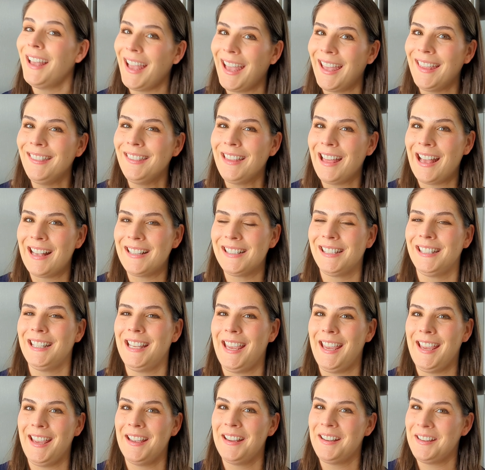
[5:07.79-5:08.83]
And
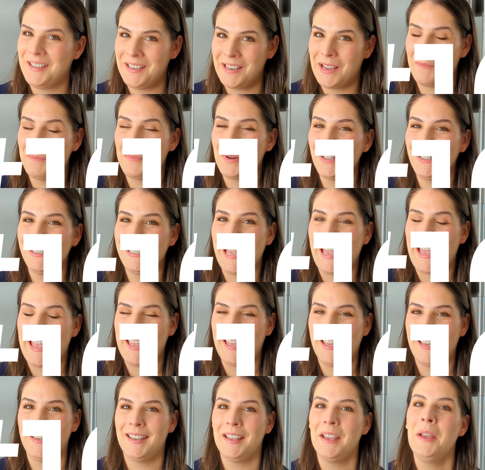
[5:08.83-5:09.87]
lastly, number
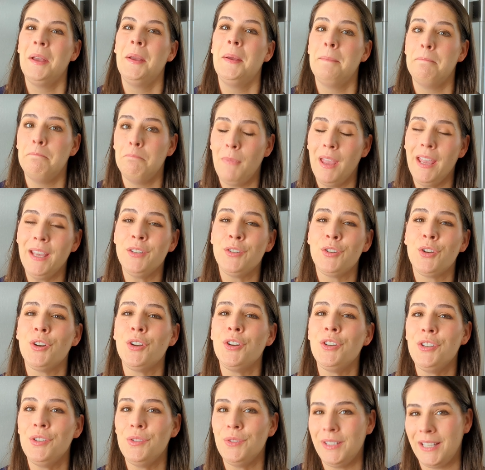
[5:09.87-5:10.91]
10, make sure
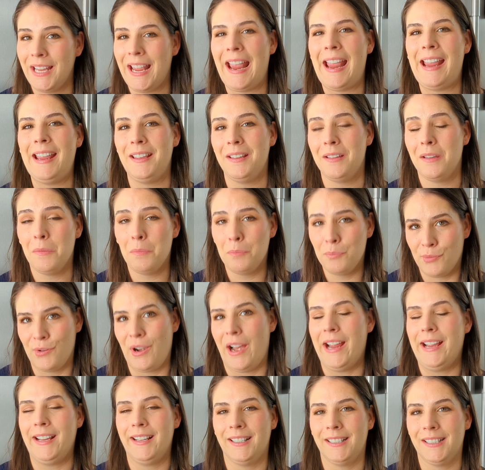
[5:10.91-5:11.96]
you take
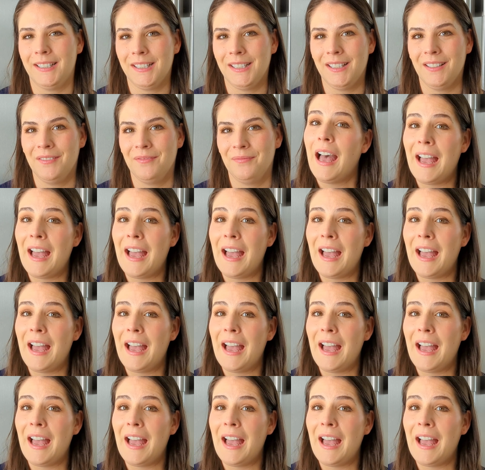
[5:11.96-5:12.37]
breaks.